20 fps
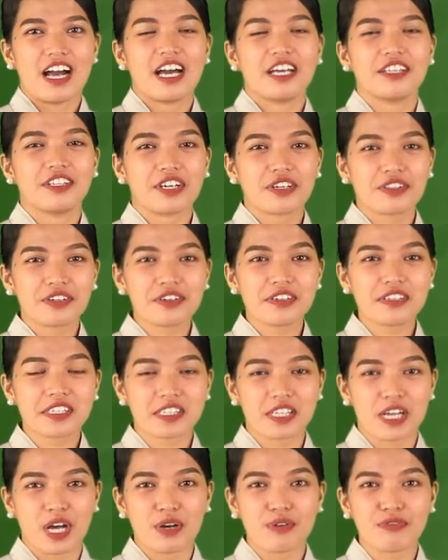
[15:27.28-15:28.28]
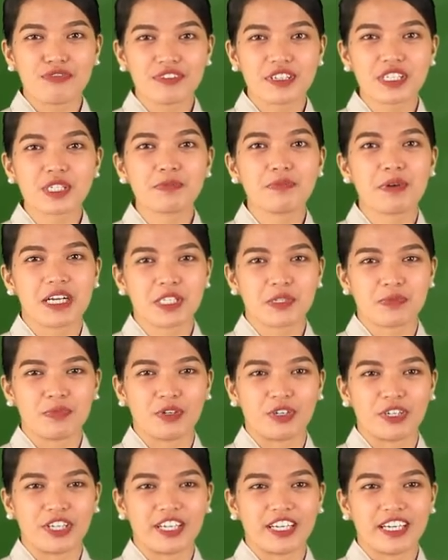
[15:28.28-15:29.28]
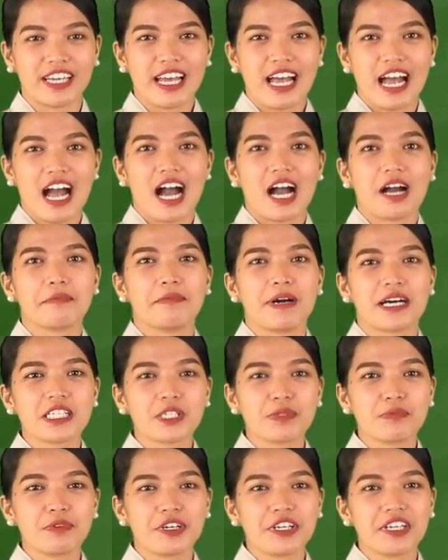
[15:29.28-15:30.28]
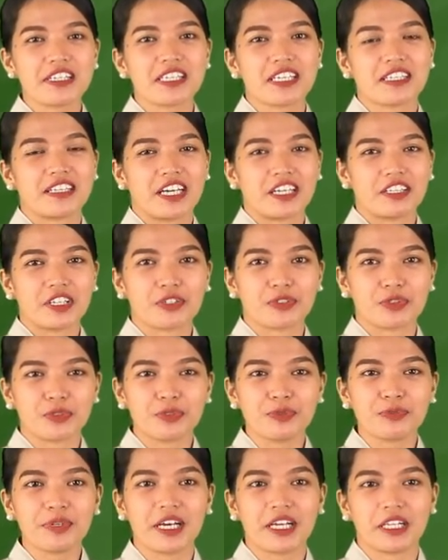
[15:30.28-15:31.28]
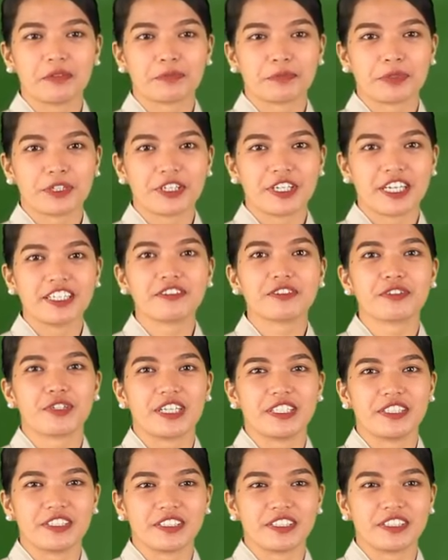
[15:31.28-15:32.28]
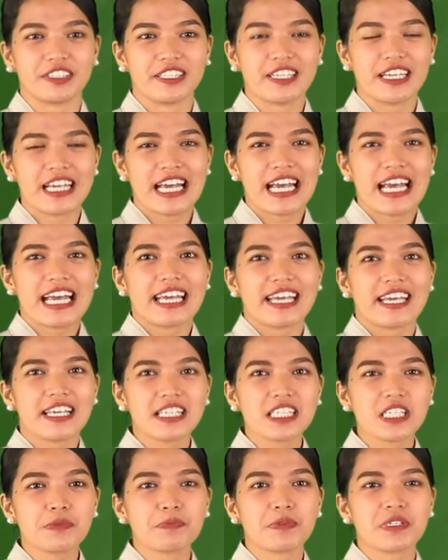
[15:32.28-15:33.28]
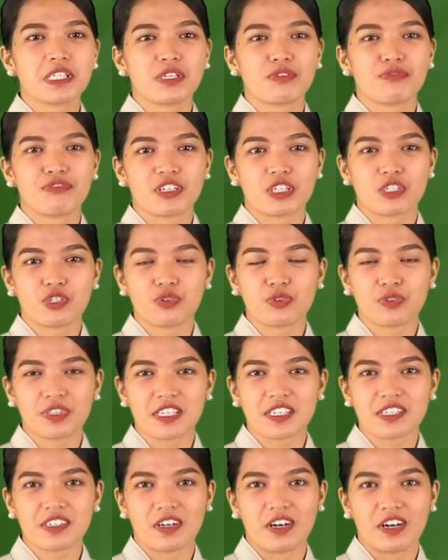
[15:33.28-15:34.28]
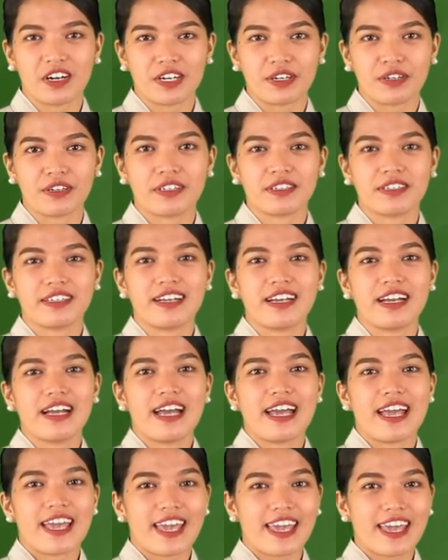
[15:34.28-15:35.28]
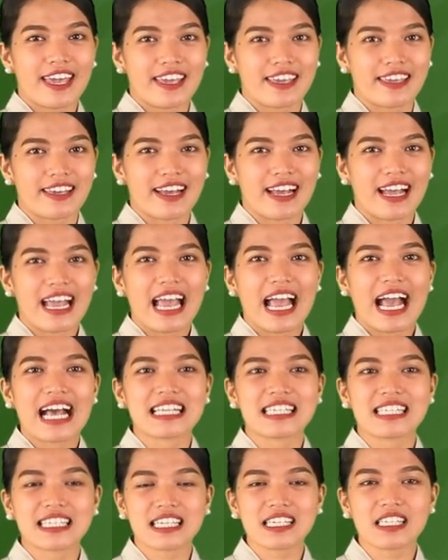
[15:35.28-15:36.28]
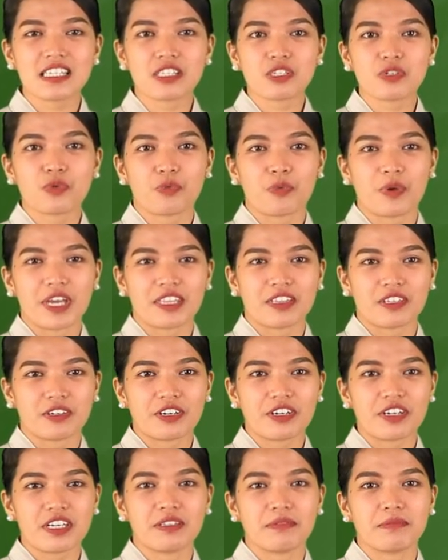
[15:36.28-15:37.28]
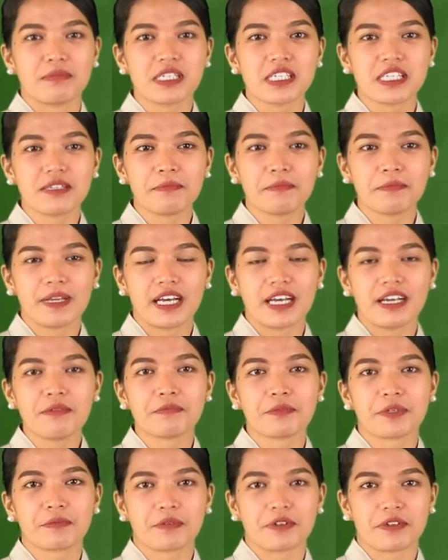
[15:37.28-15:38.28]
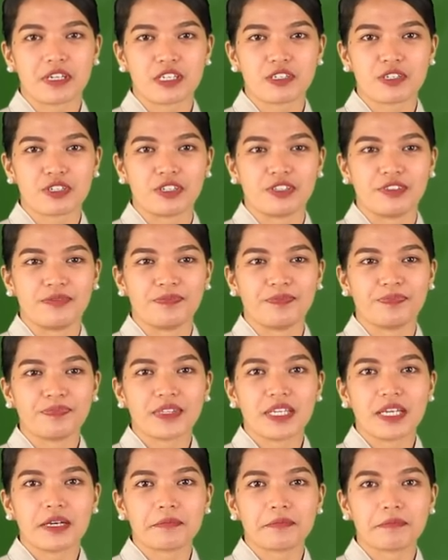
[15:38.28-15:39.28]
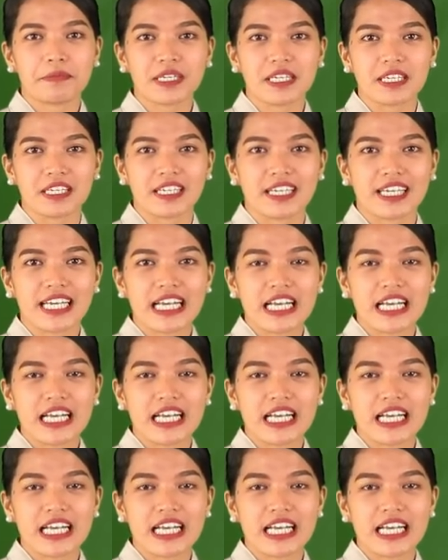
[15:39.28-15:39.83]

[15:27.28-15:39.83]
Another staff is busboy. A busboy is a dining room helper and runner. His specific duties are A. Assists waiter in mise en place preparation. B.